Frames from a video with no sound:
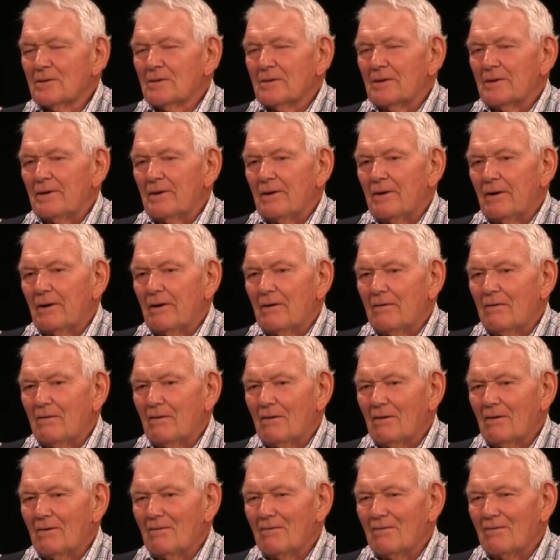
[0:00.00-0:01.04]
And
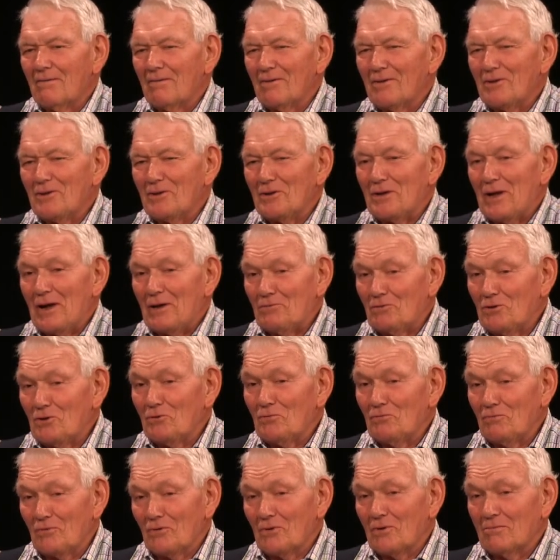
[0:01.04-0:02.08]
I did that
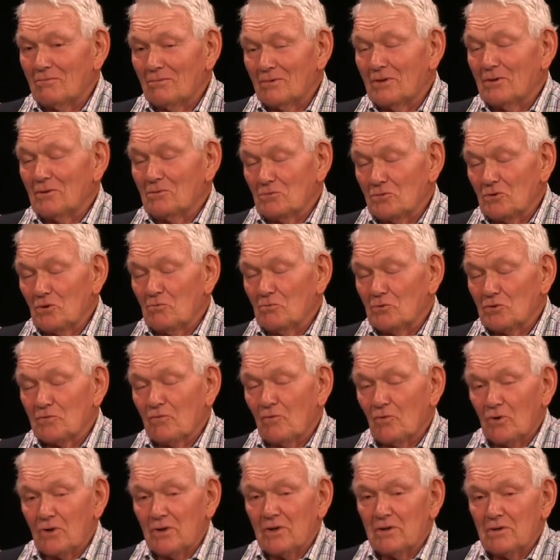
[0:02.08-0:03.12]
too for, it was almost
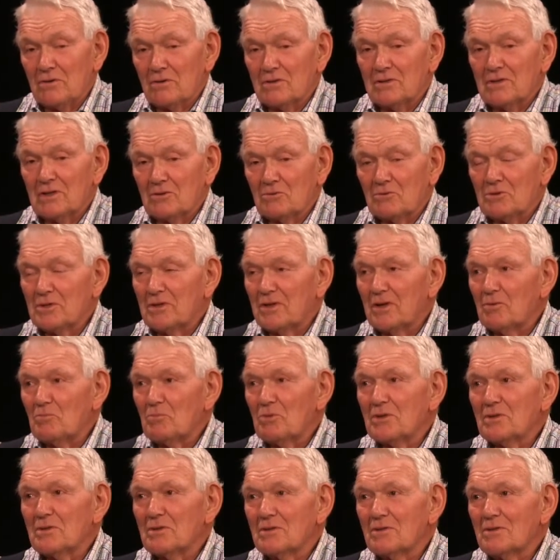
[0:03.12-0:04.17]
40 years that I was in that
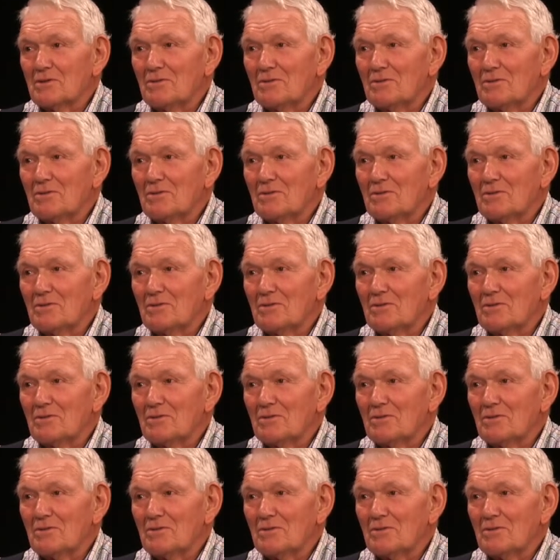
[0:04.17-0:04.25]
business.